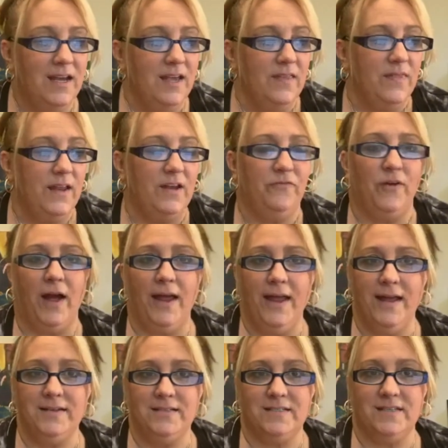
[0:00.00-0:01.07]
that if I
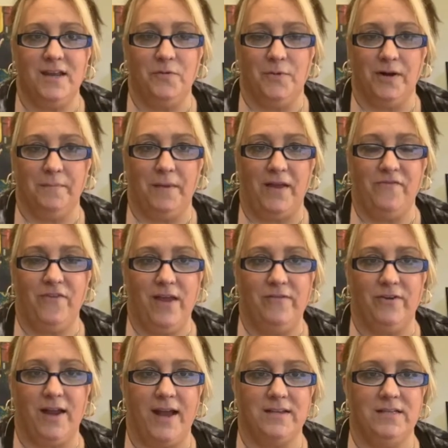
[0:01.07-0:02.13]
had to say one of my
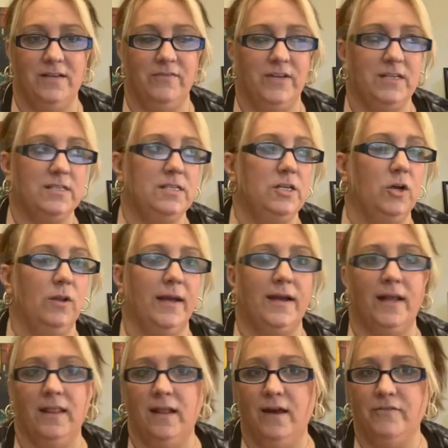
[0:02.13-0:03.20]
favorite activities, you know, like I
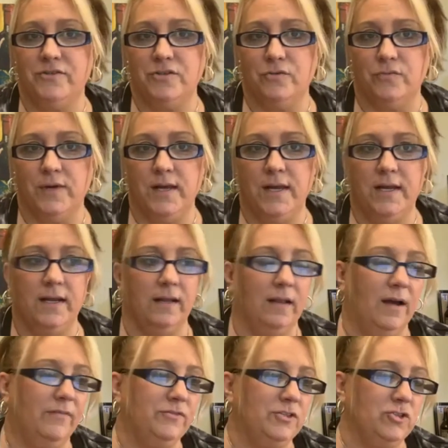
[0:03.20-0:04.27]
love to read, I
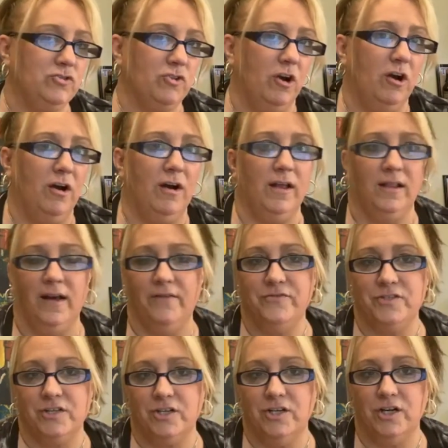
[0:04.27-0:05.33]
love to draw, I love
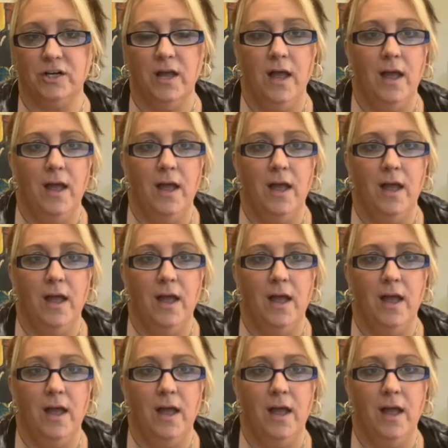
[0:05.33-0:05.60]
to cook,